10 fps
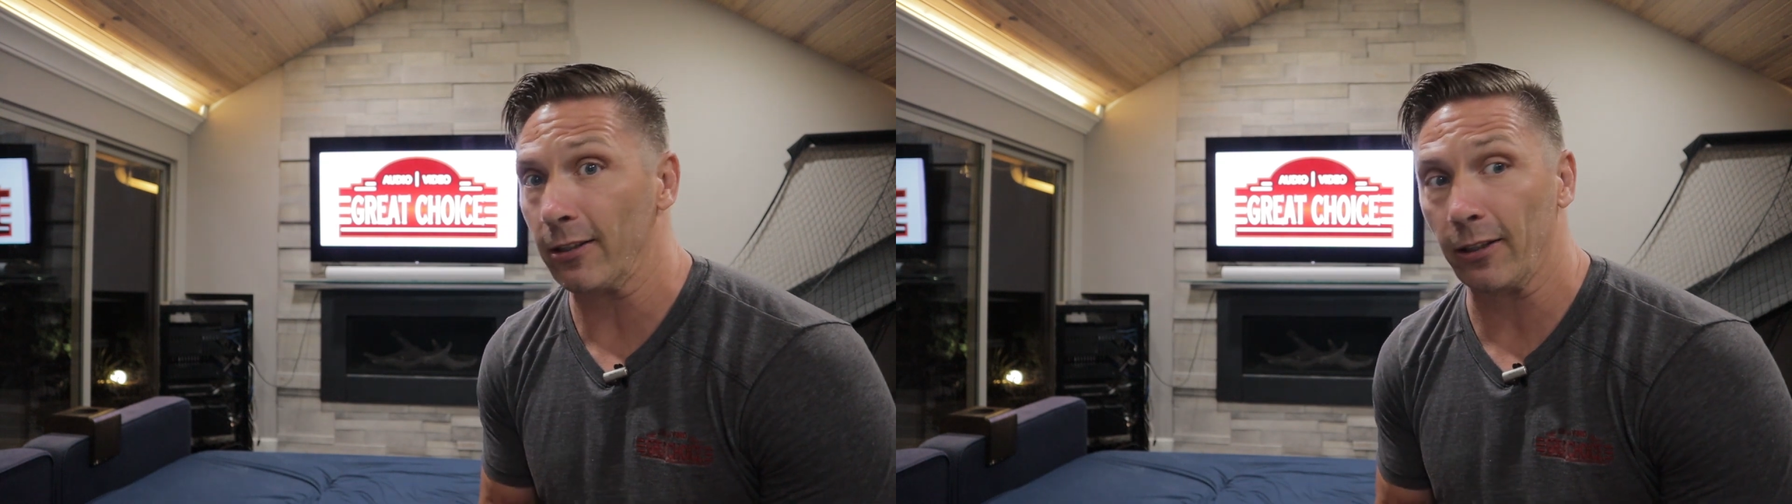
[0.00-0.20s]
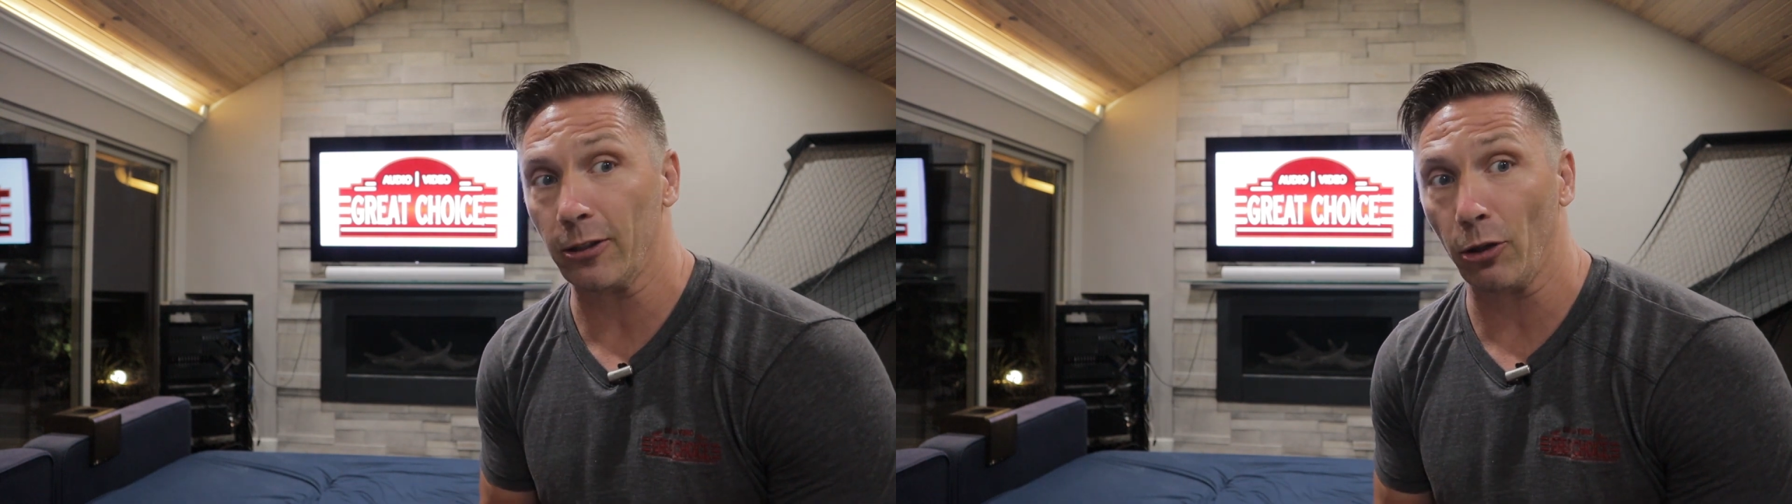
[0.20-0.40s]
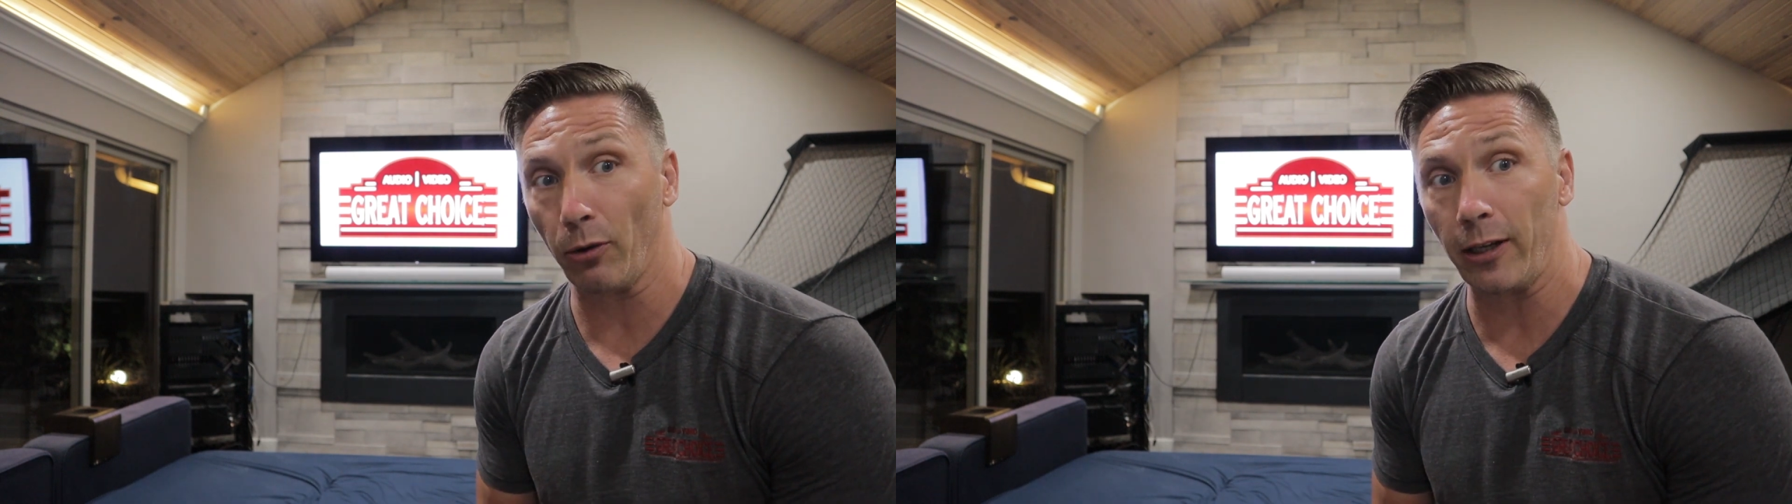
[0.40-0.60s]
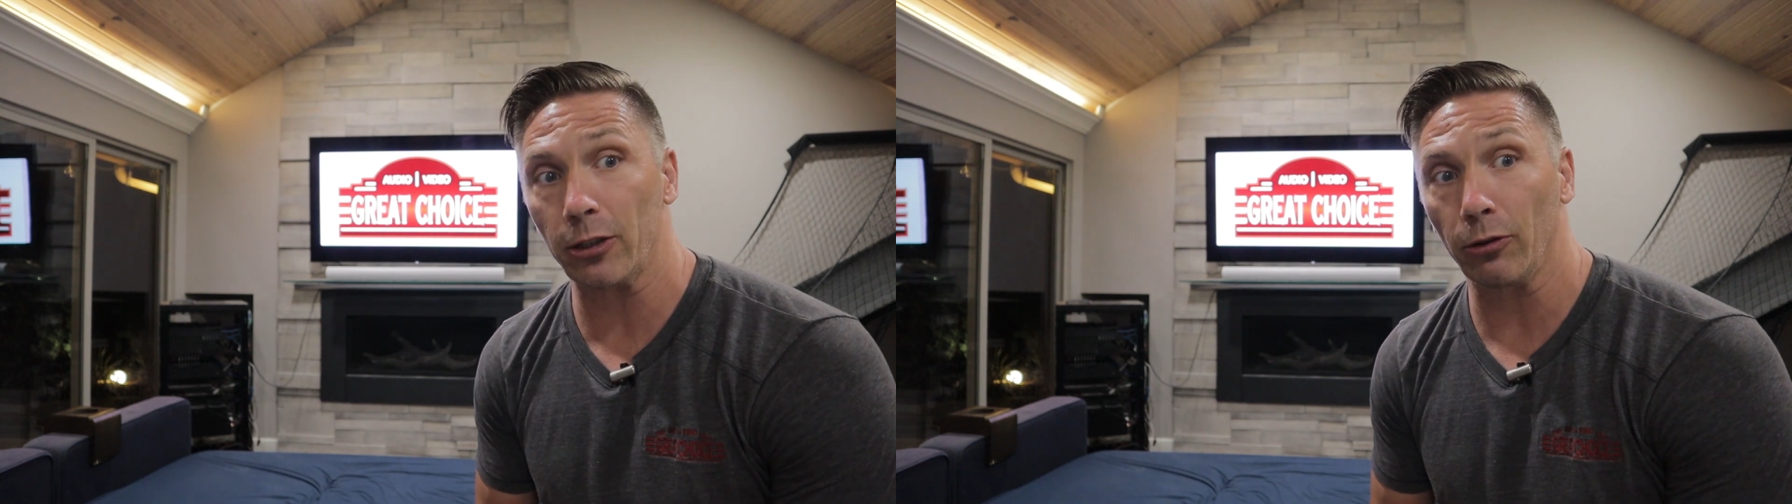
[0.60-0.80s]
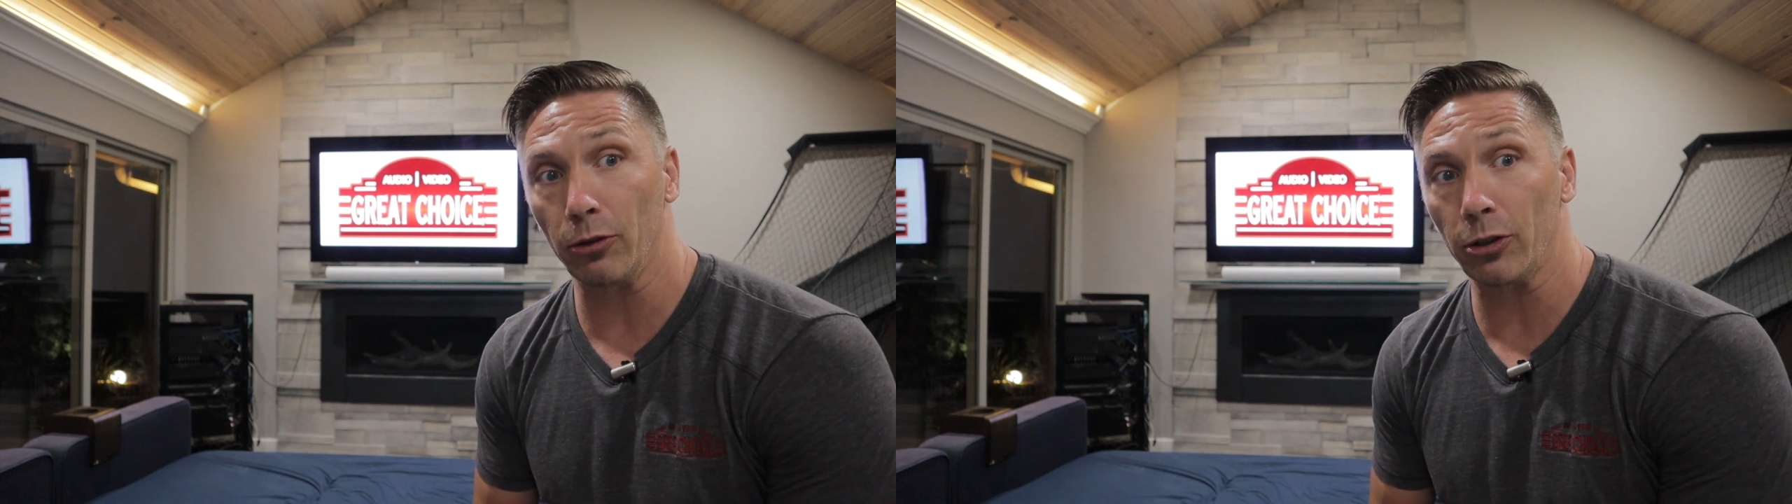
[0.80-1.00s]
It's a great
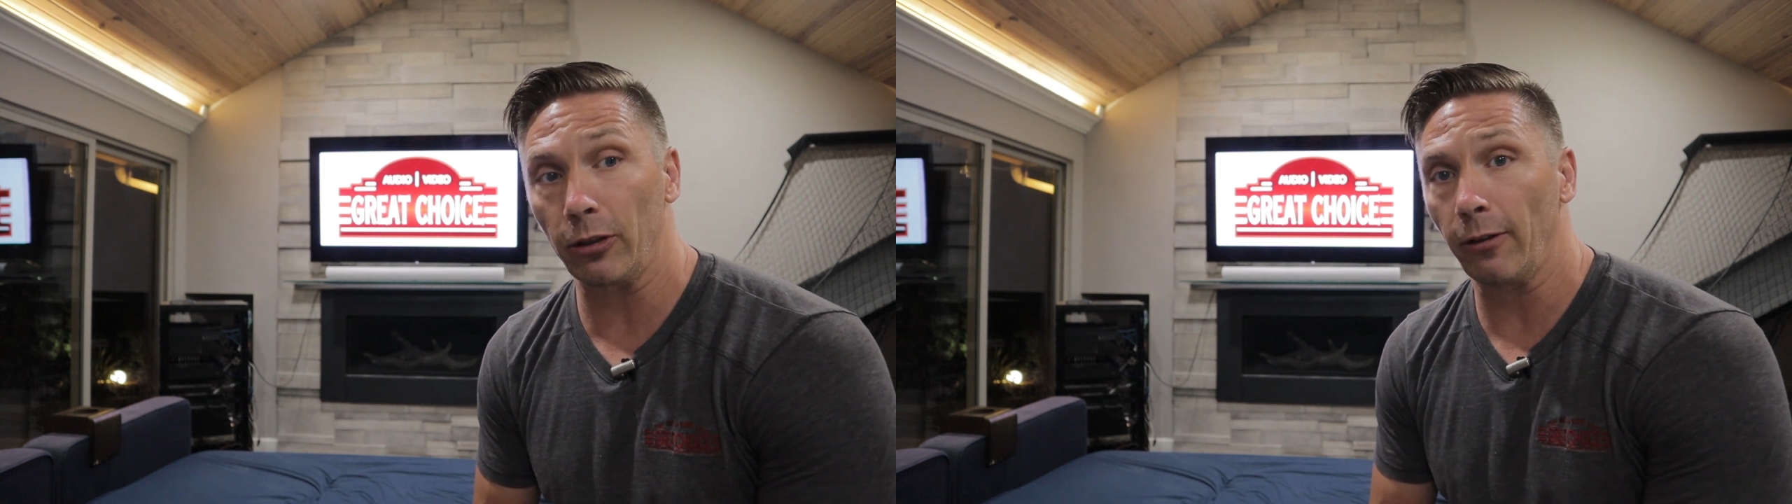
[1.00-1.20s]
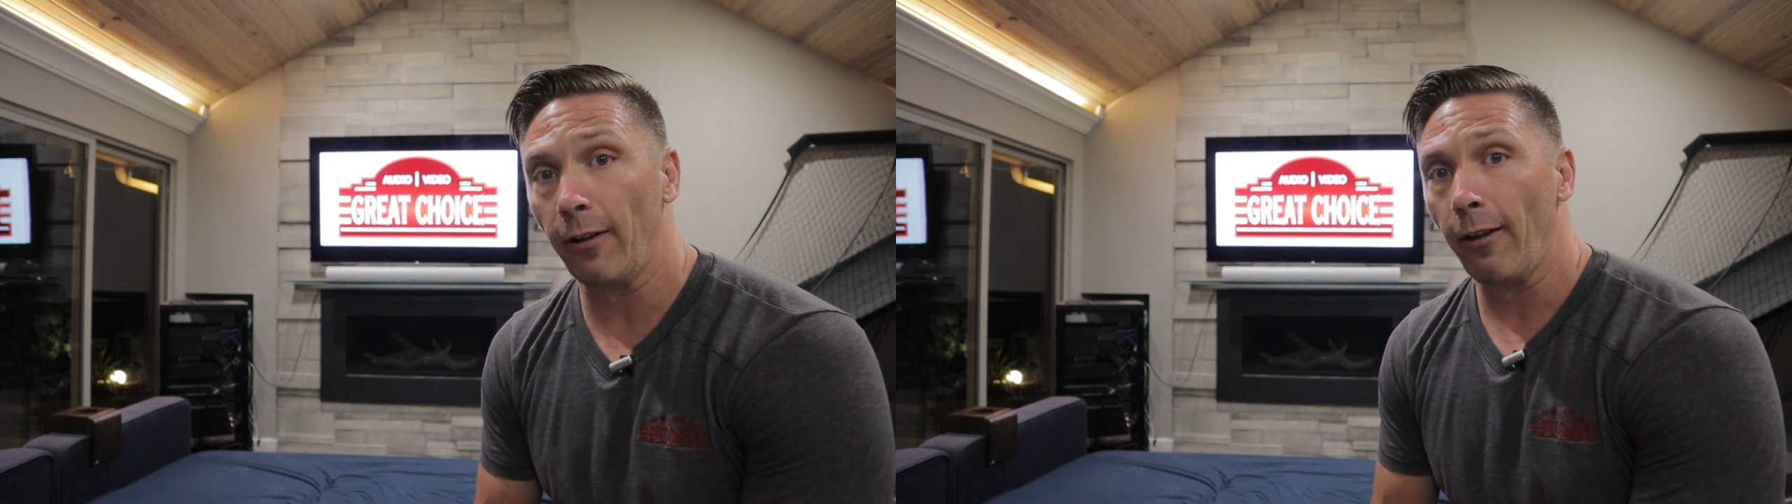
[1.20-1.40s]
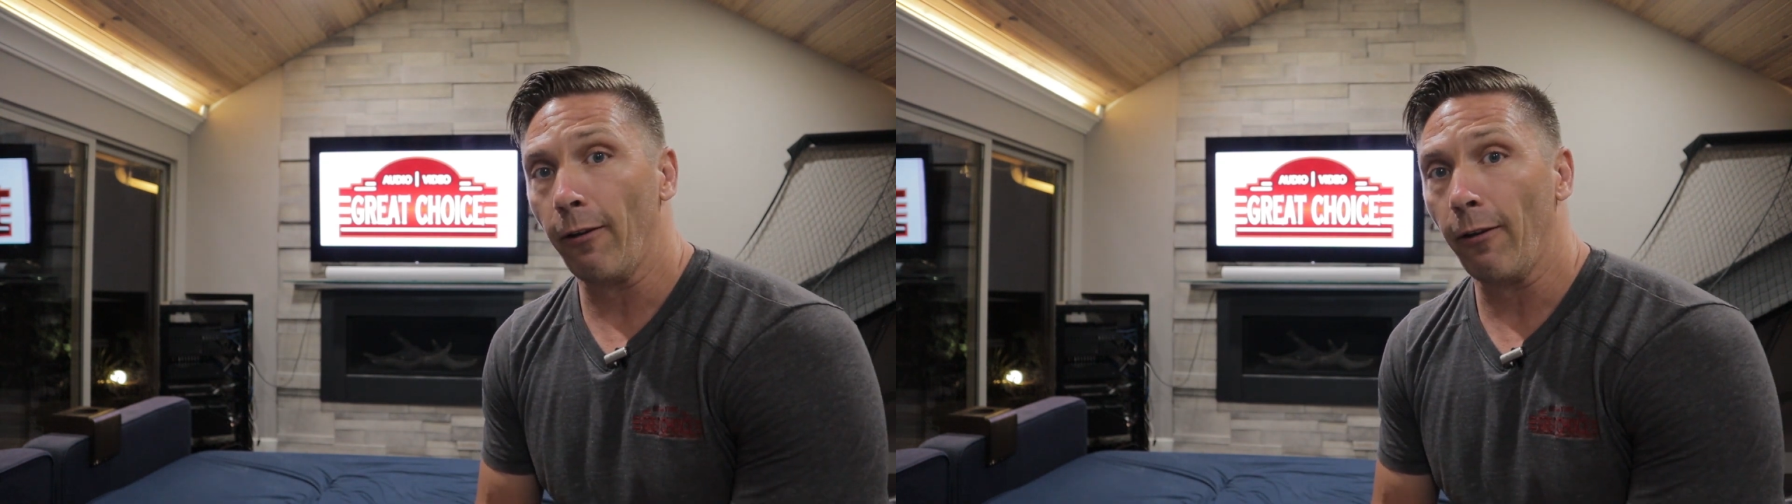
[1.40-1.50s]
solution